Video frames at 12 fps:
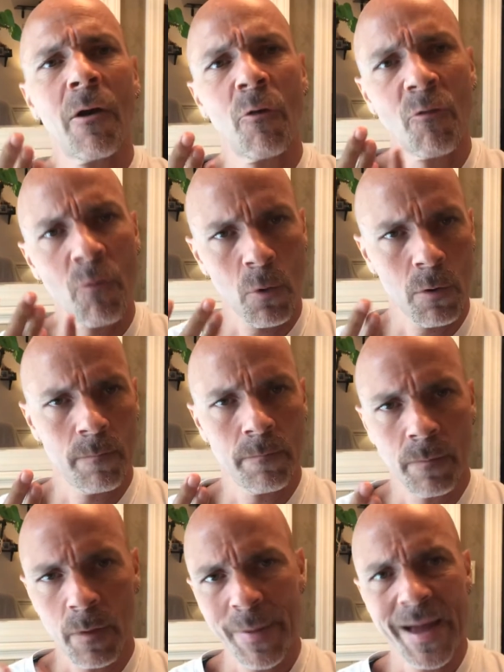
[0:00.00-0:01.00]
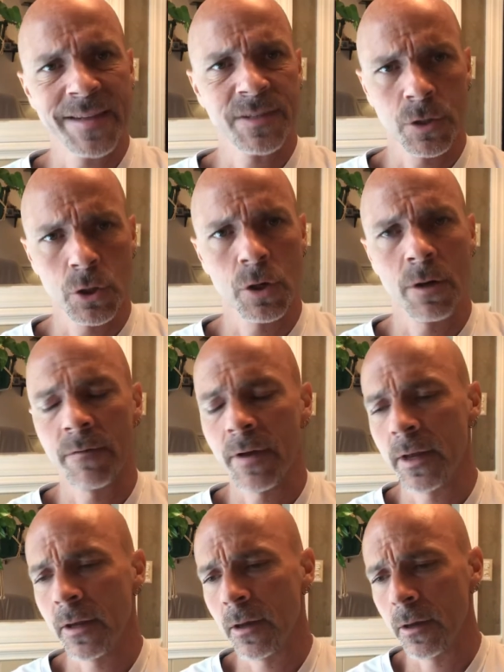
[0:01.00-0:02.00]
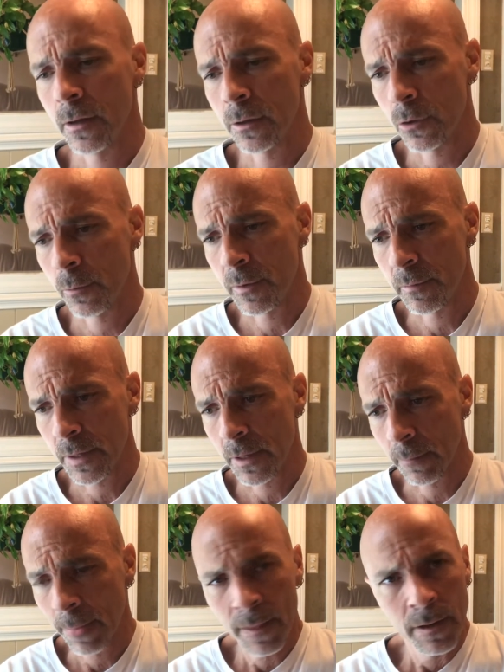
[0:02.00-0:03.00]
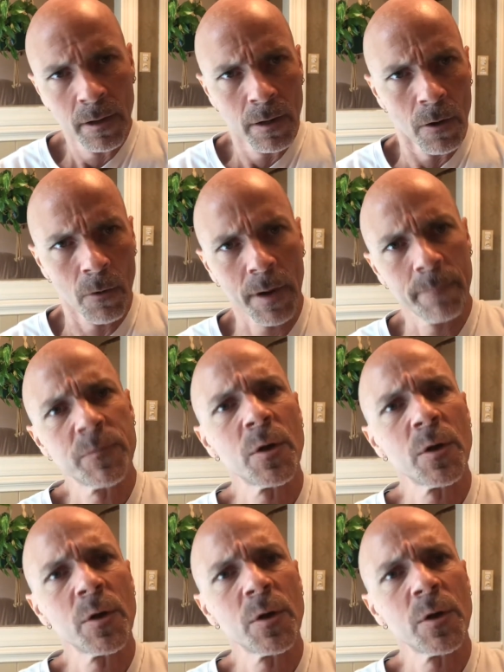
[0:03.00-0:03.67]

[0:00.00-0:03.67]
for the passage of a human being. Okay, so